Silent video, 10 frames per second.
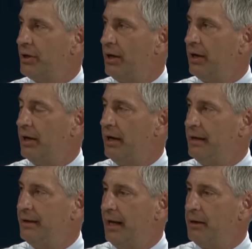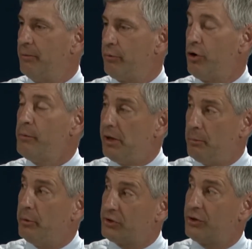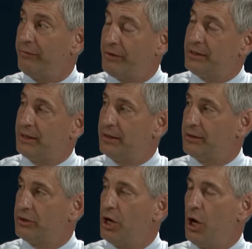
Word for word: Uh, and yet, permeable surfaces